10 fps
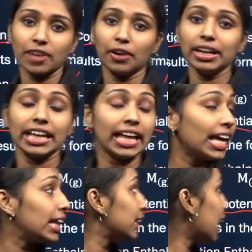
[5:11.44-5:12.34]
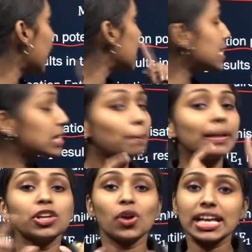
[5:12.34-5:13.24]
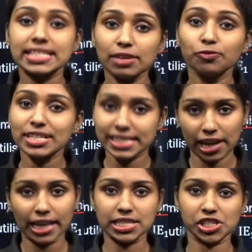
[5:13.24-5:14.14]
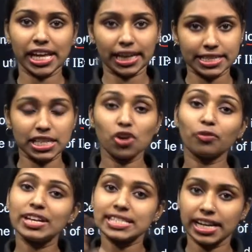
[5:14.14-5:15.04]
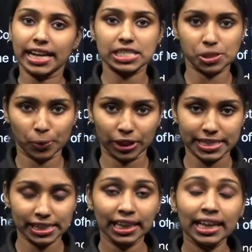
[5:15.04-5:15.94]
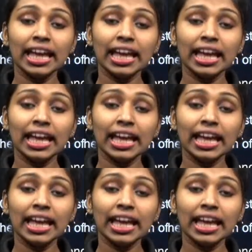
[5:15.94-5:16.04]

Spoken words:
ion, the energy is simply known as the first ionization energy or first ionization potential.